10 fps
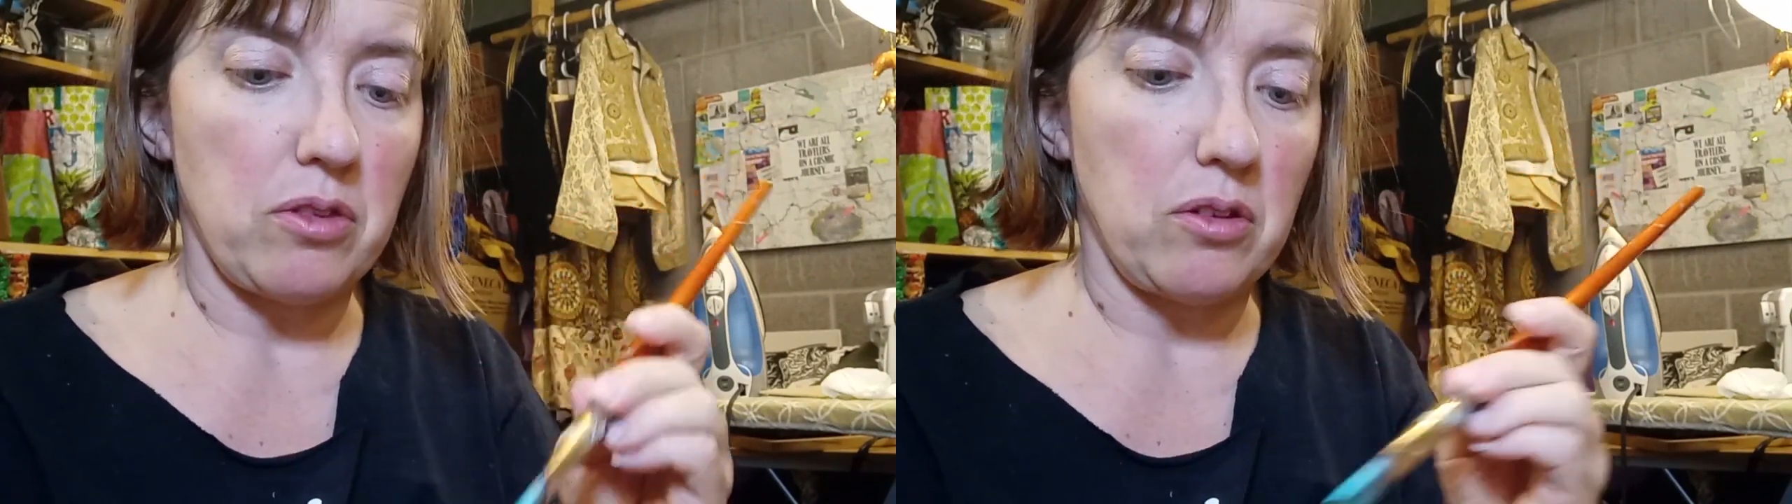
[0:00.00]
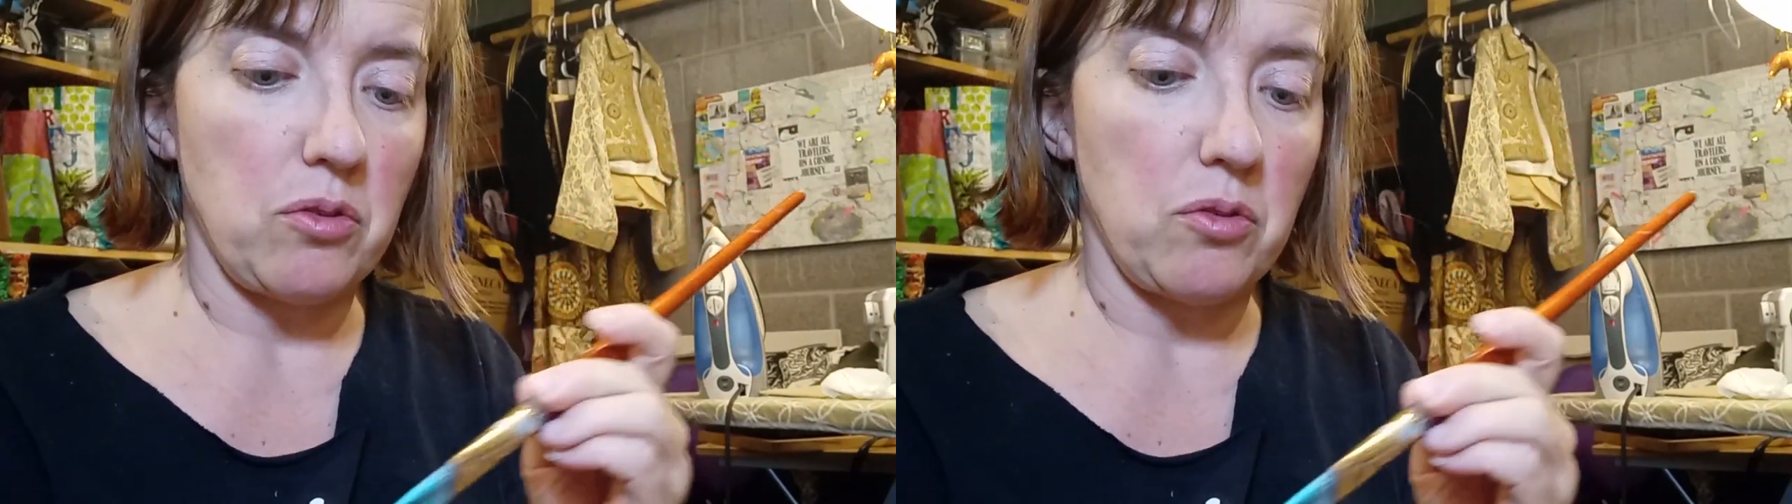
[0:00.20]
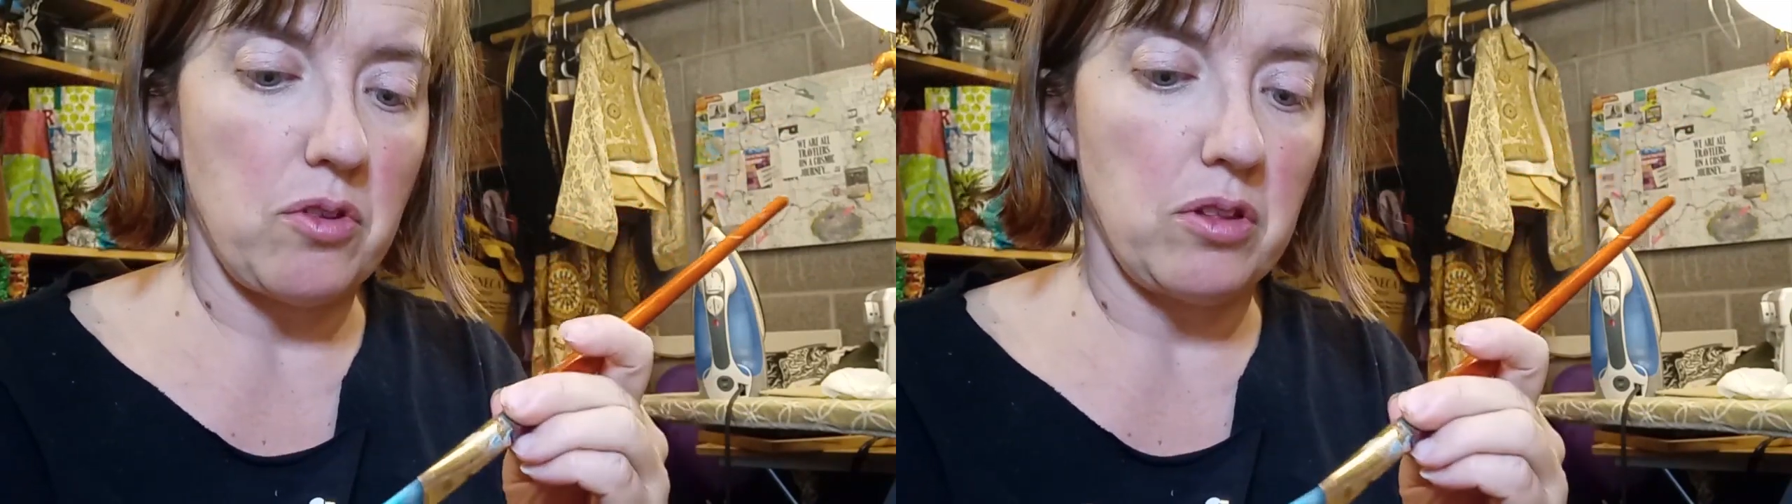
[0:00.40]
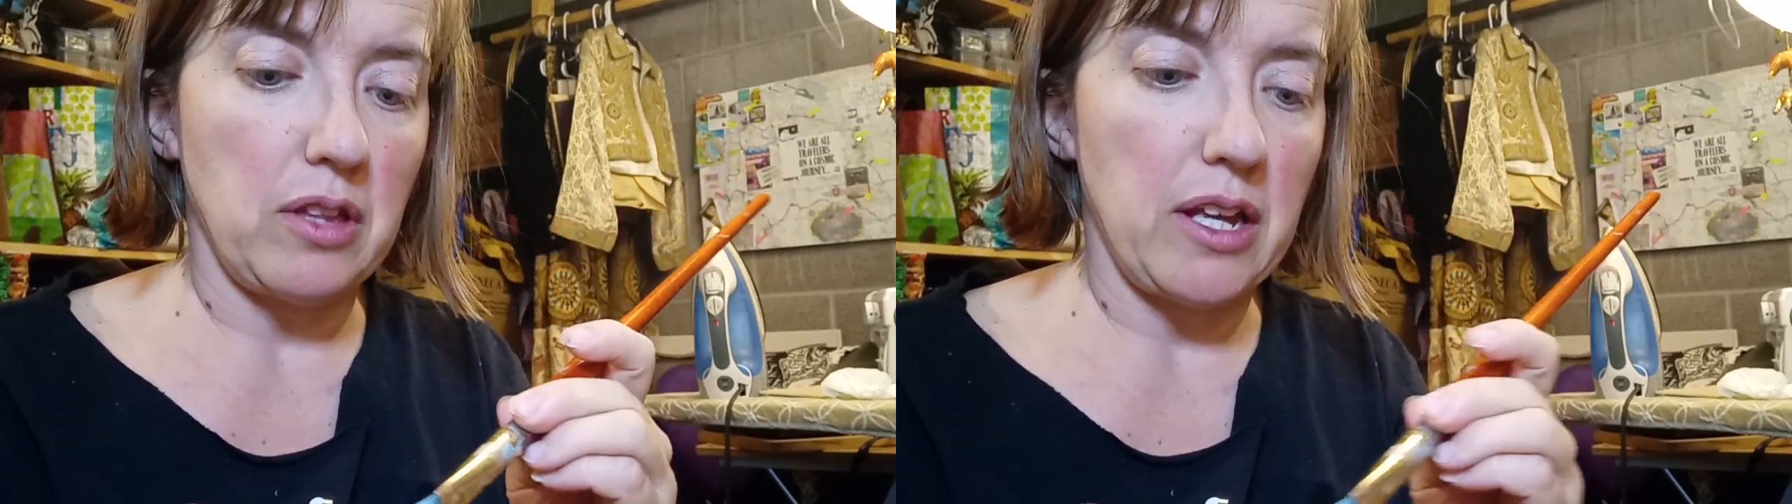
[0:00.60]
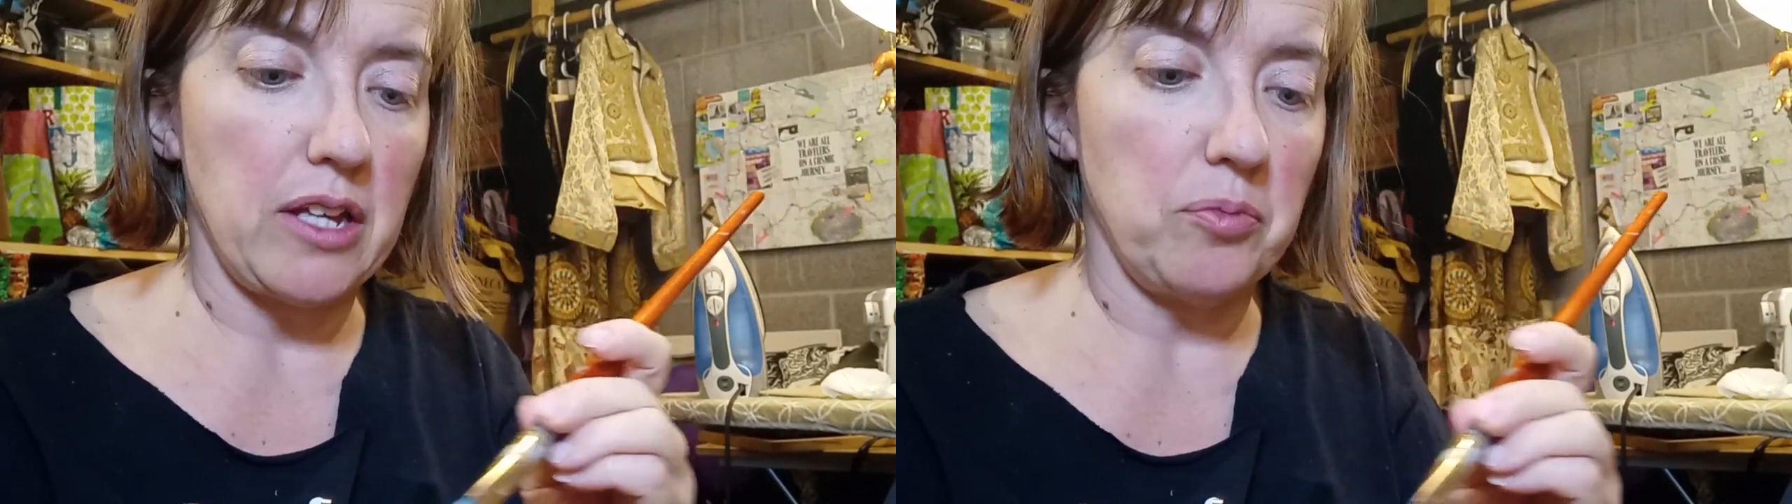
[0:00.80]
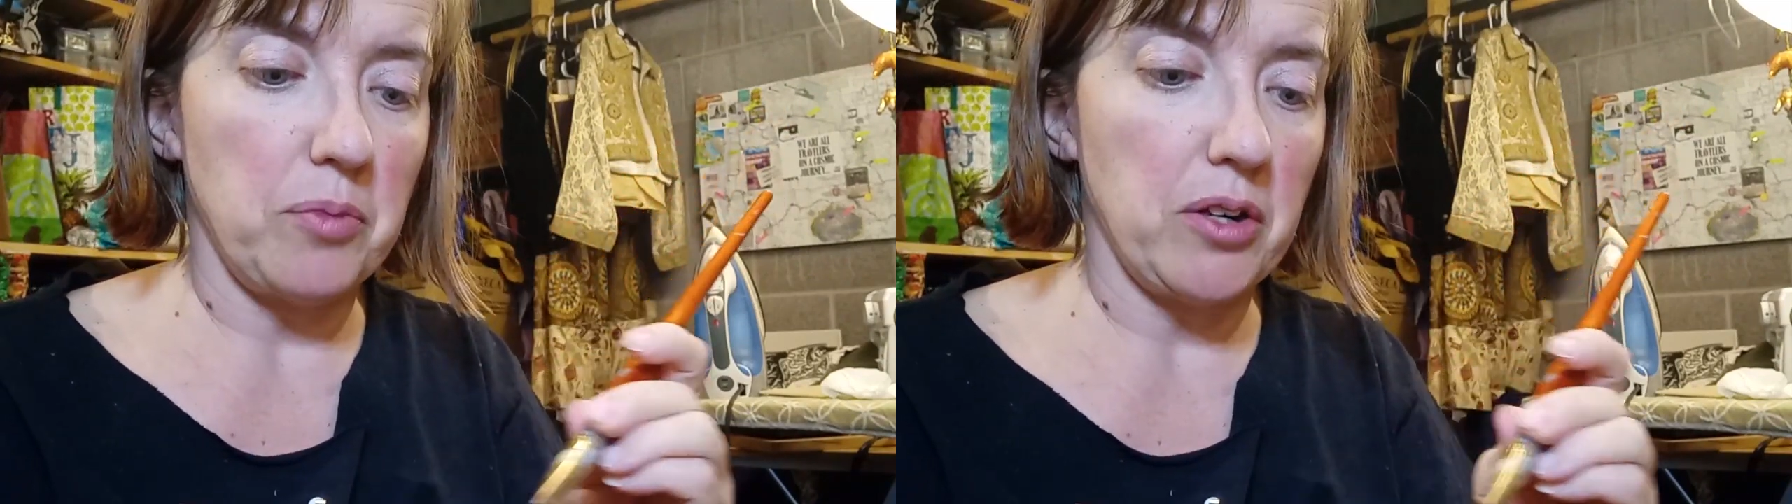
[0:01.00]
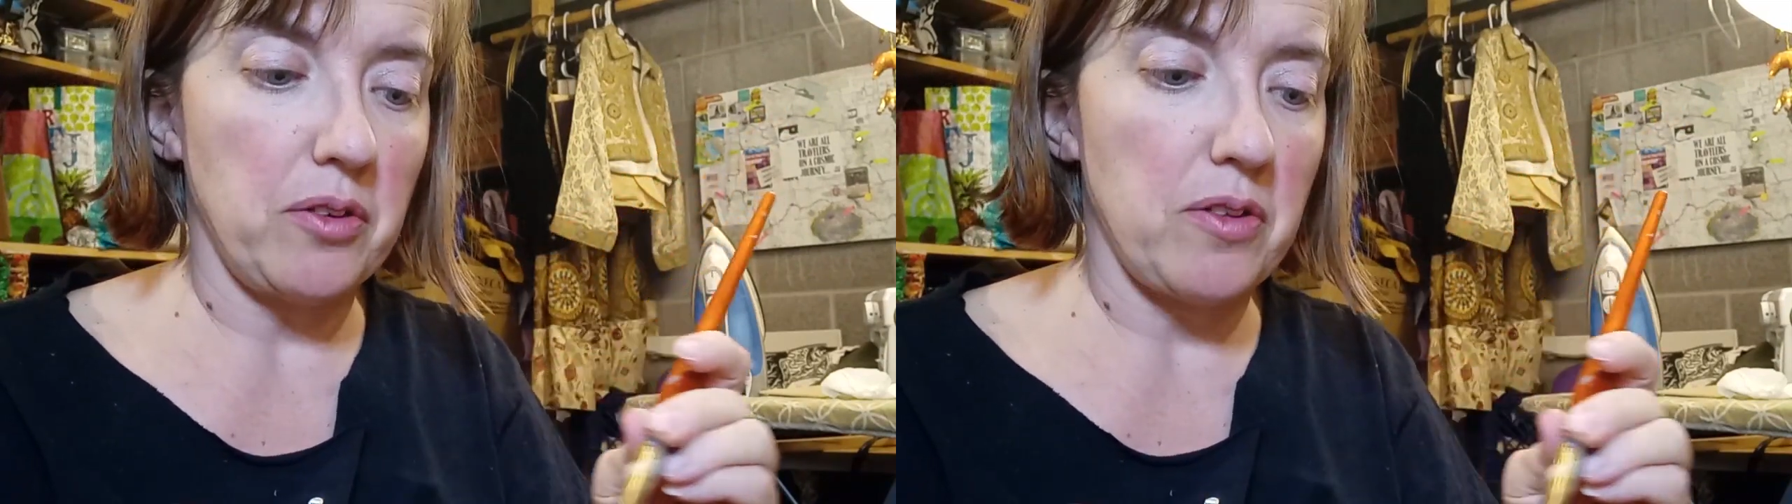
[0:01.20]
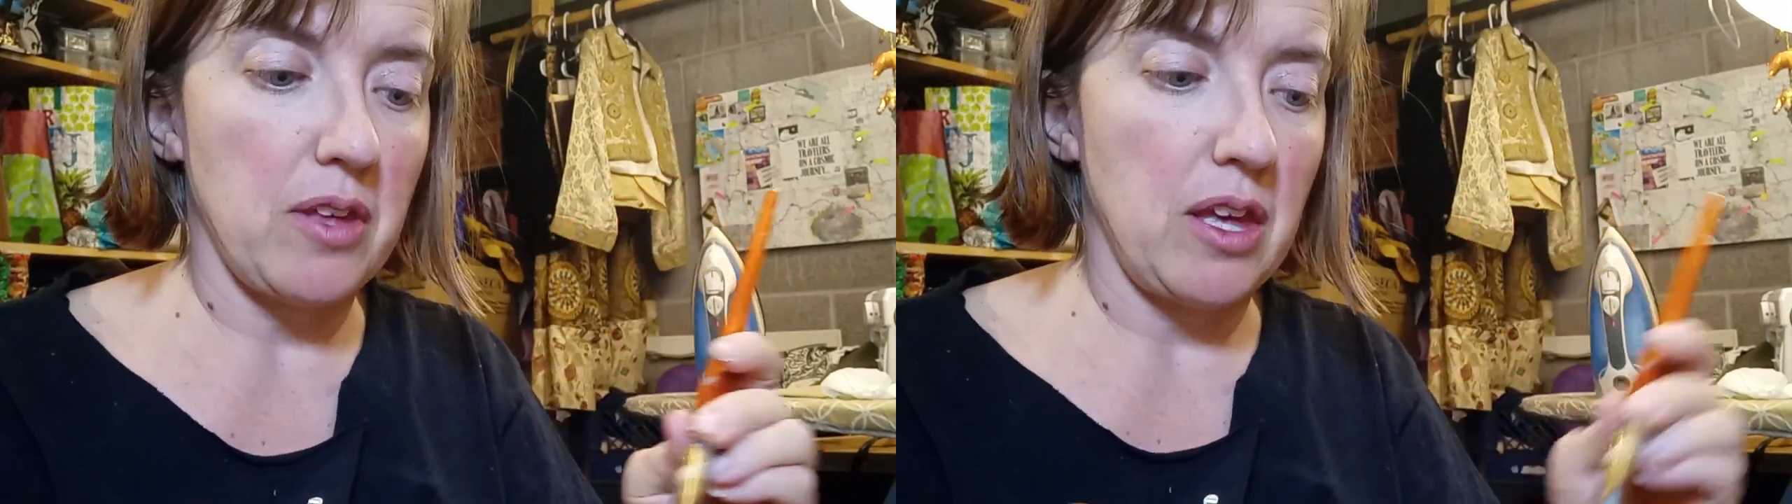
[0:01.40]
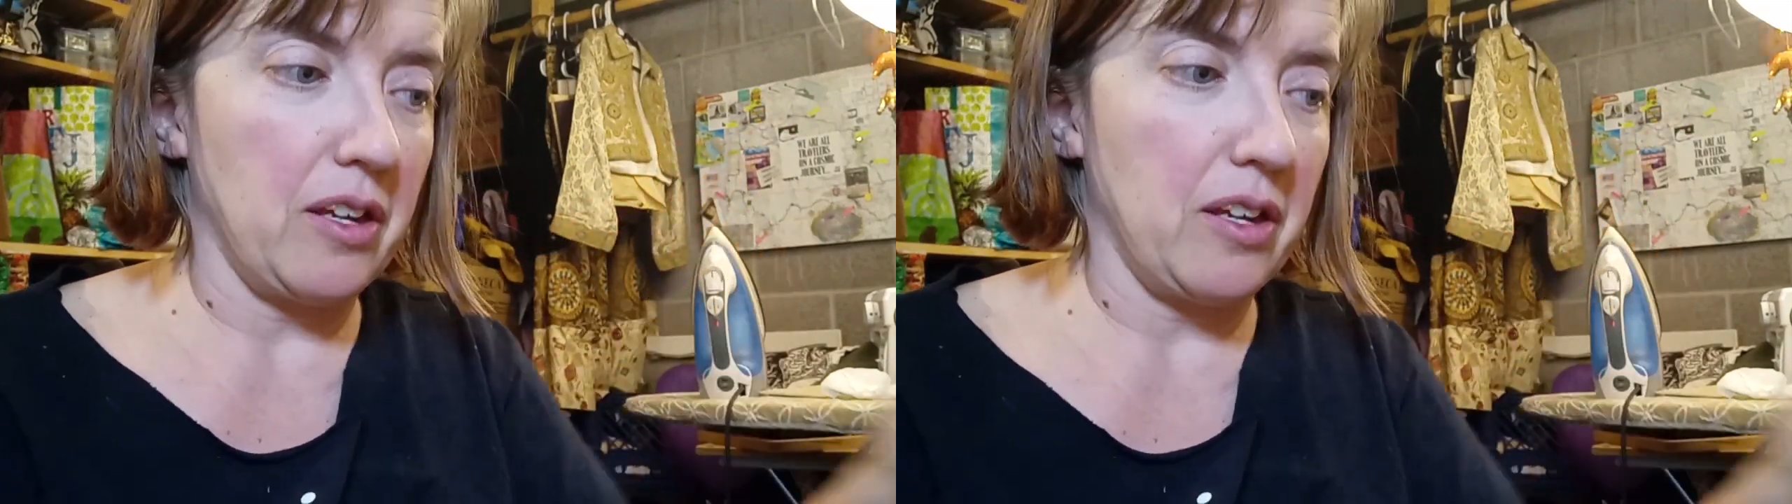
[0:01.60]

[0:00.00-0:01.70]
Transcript: those landmarks.